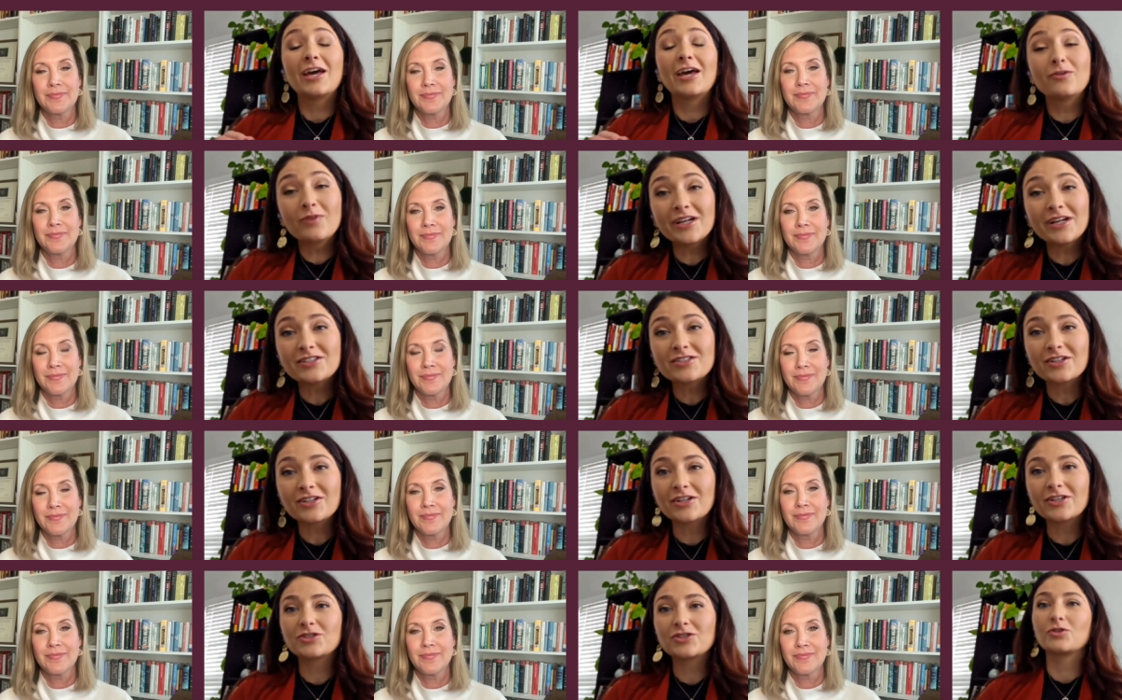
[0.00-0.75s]
Speaker 1: and
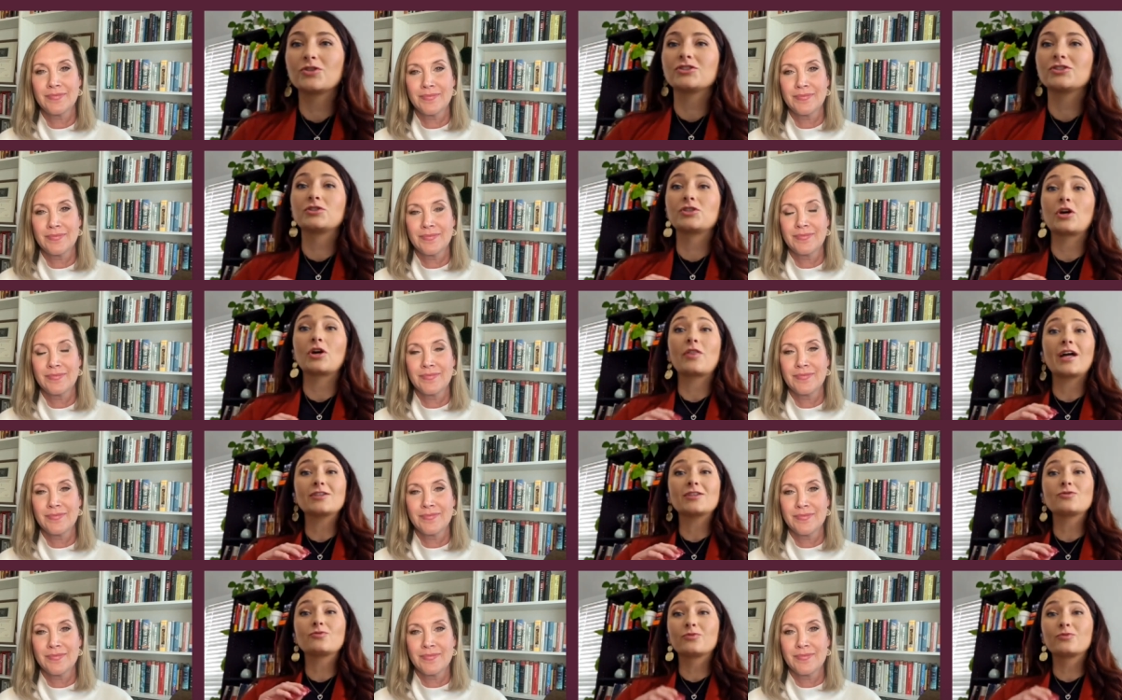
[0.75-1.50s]
research. So
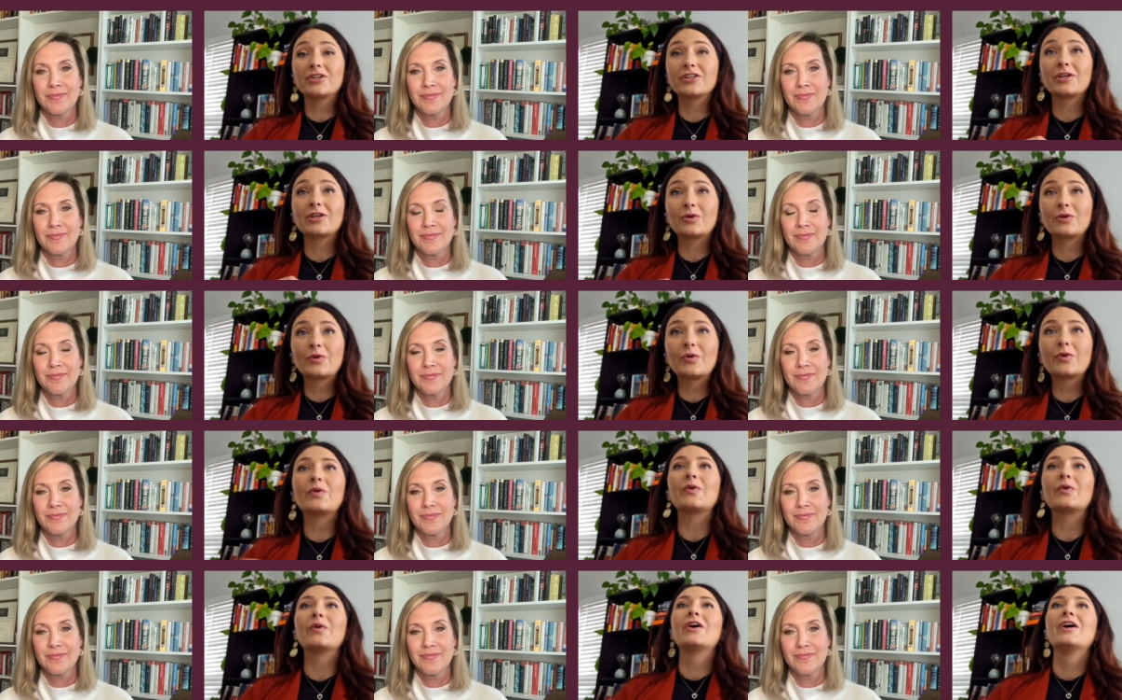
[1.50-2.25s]
that's really
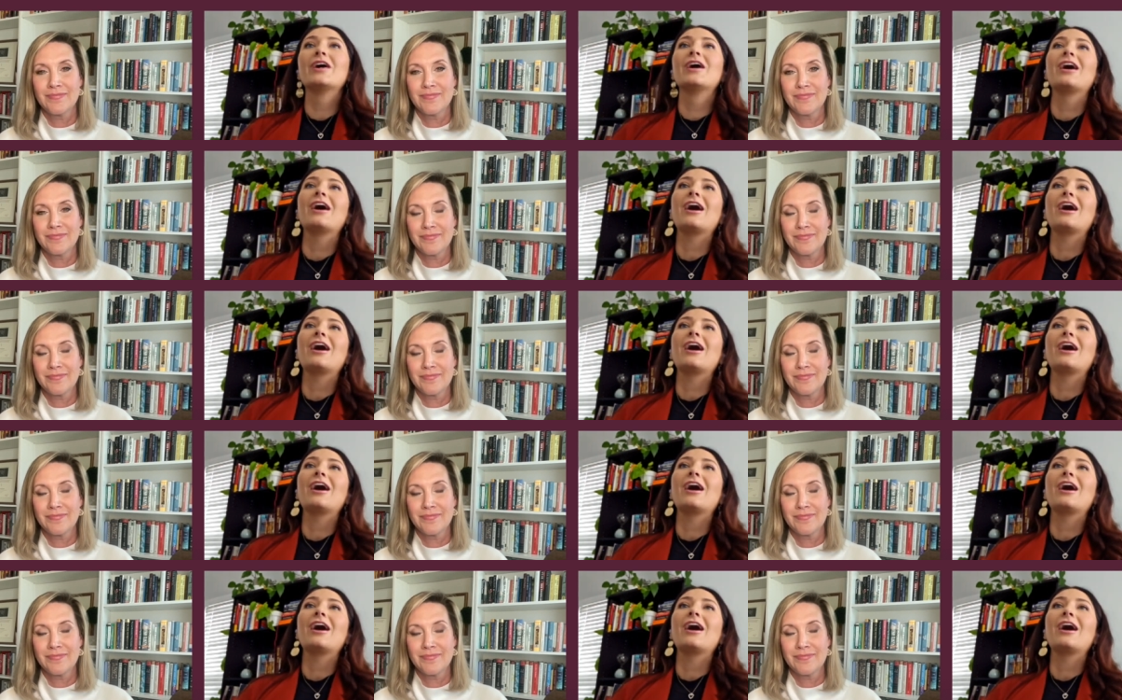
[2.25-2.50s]
cool.